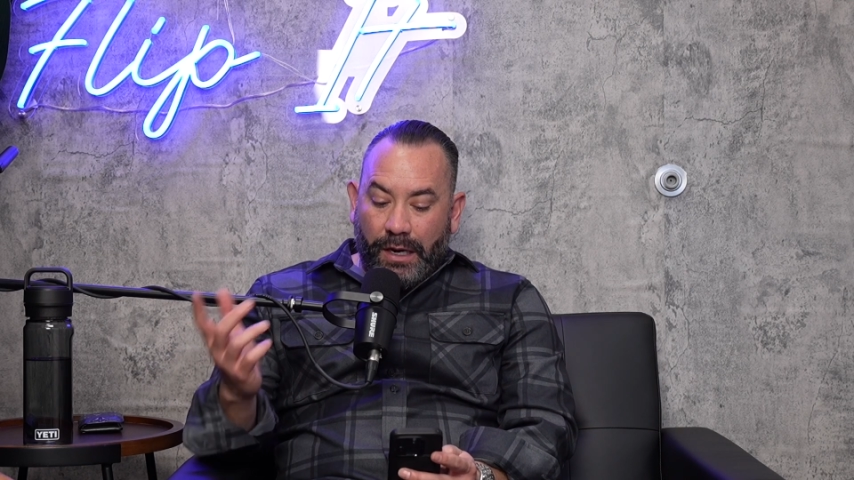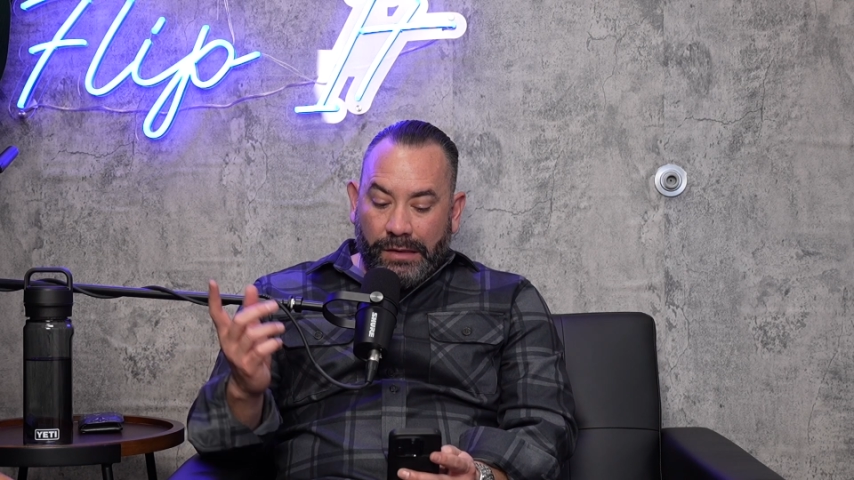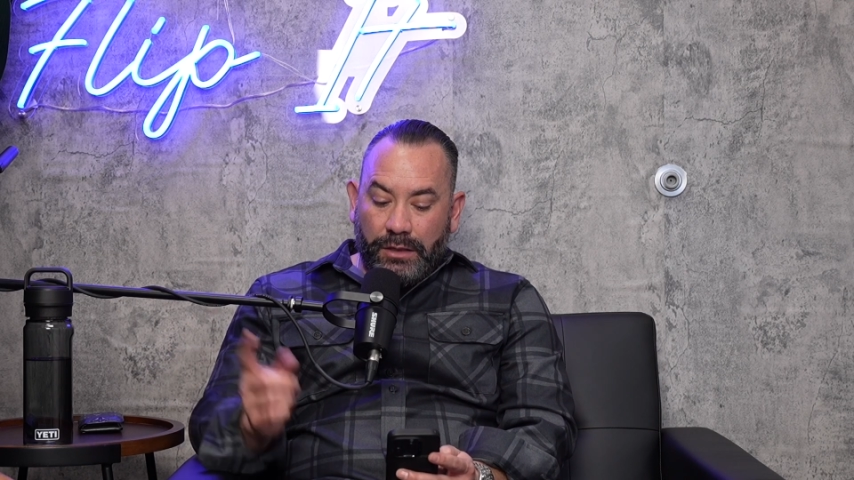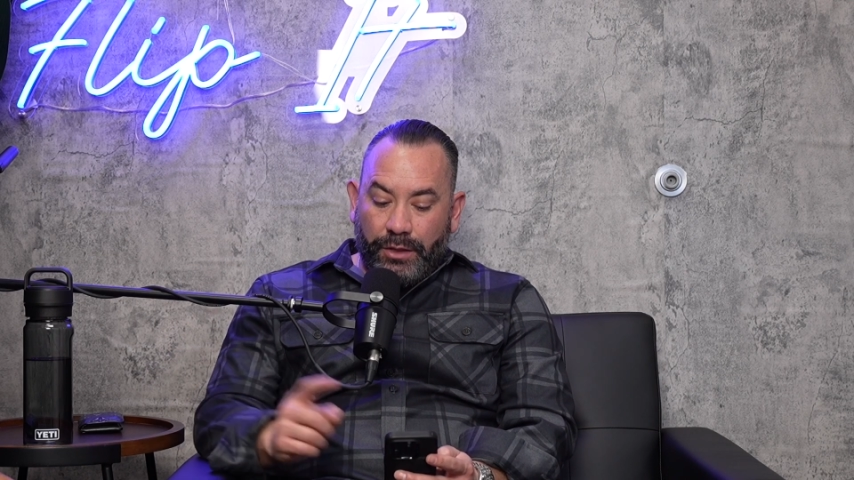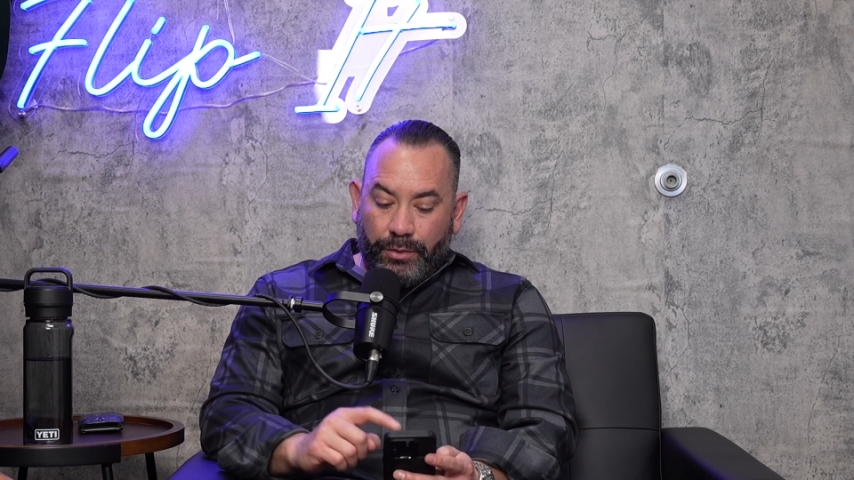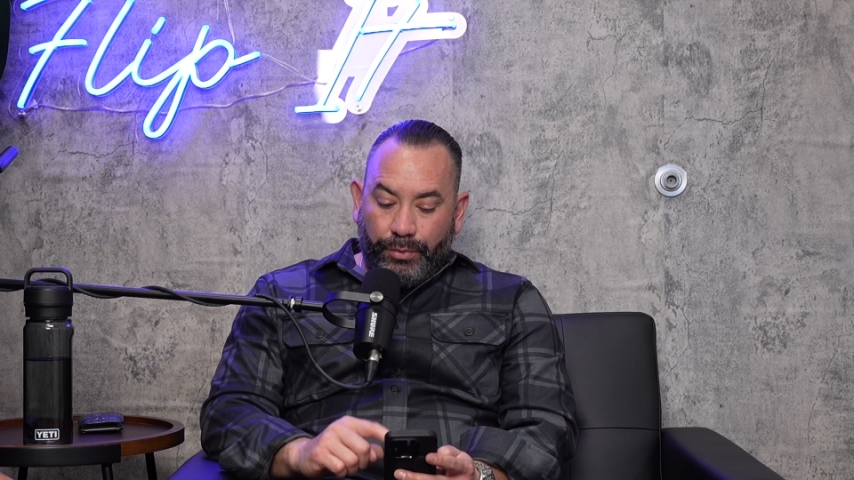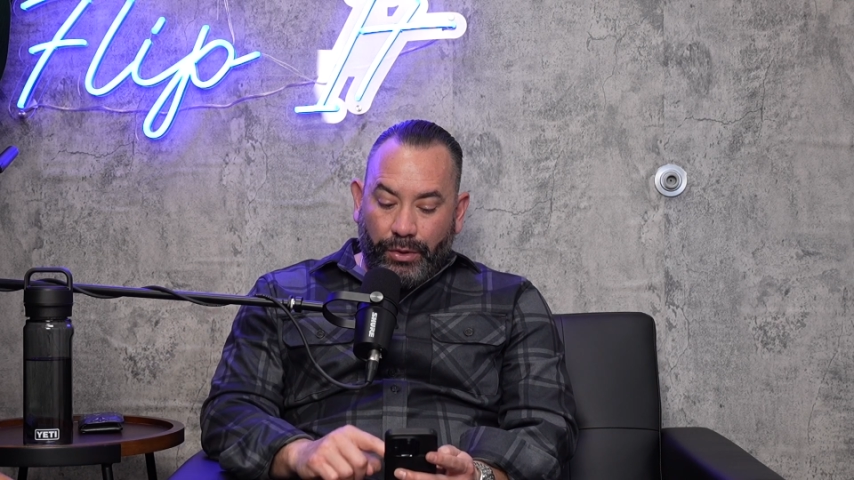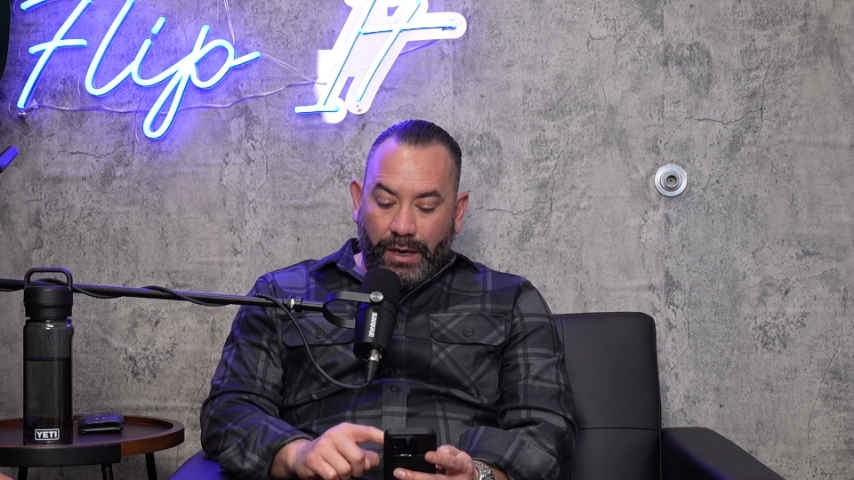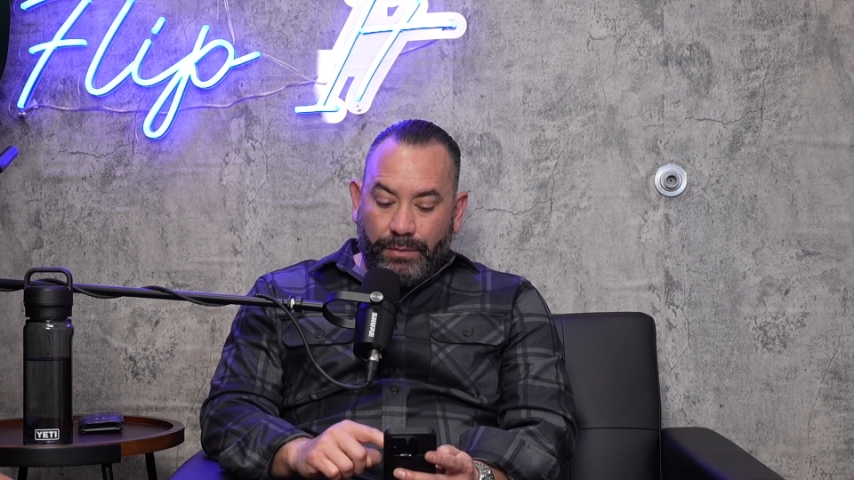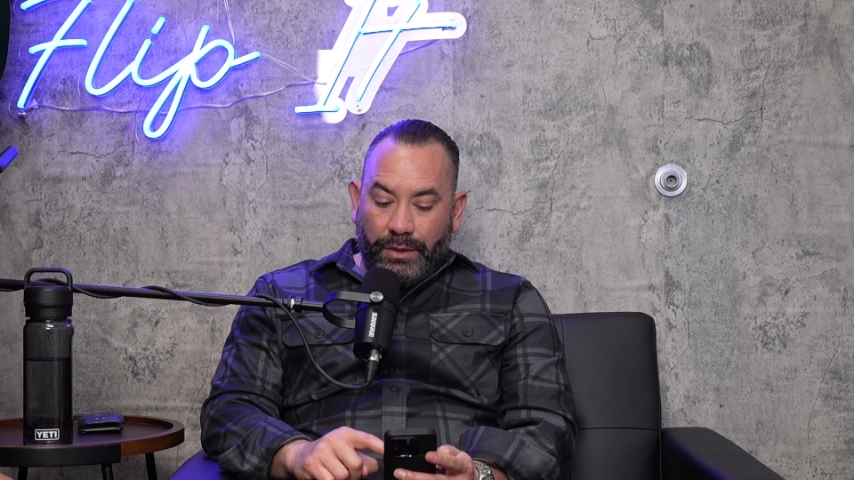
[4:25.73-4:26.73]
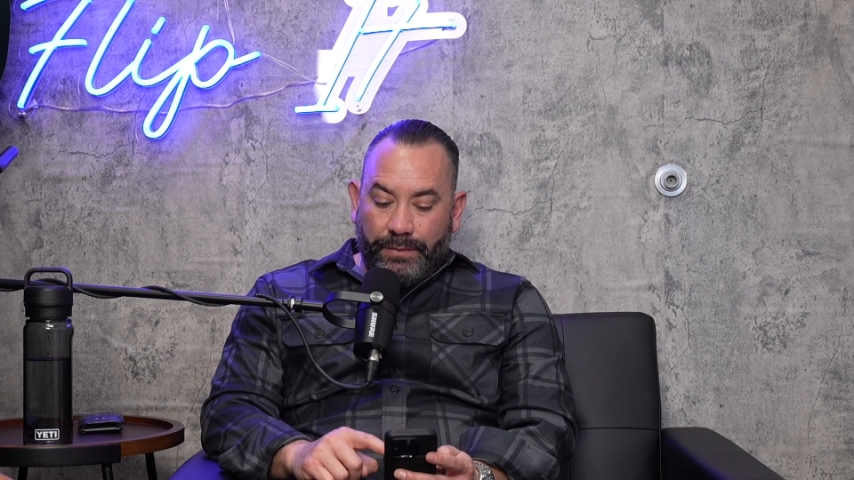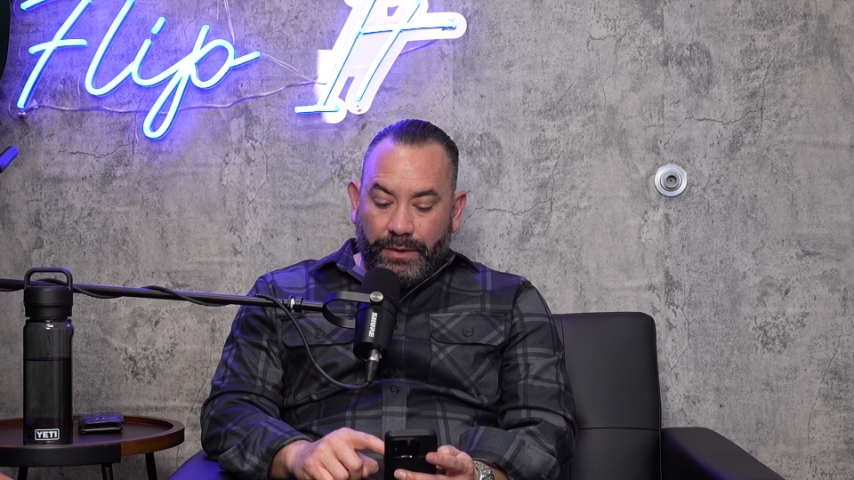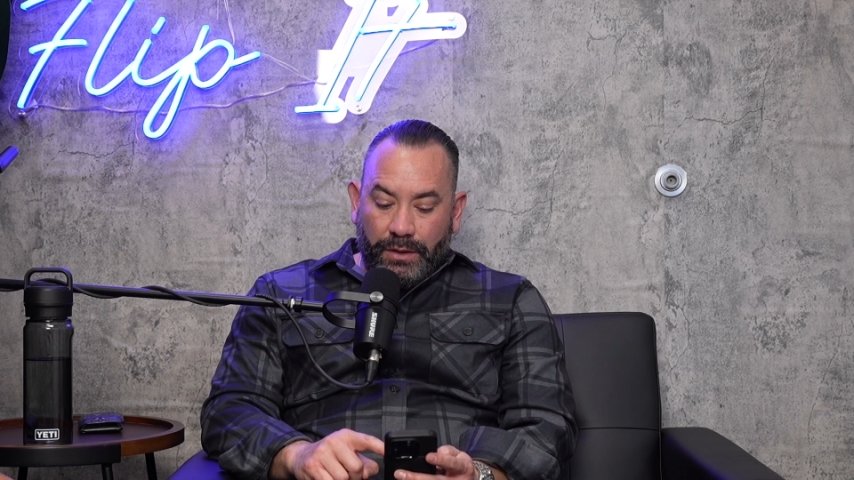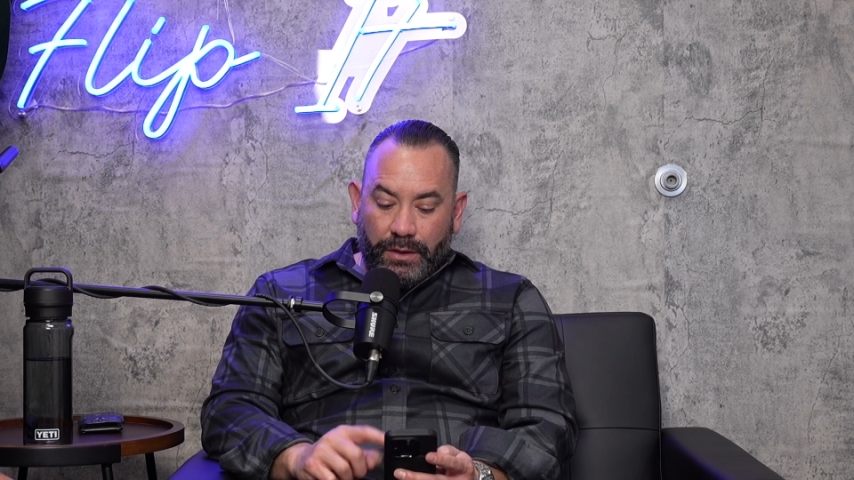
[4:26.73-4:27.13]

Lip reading: another problem.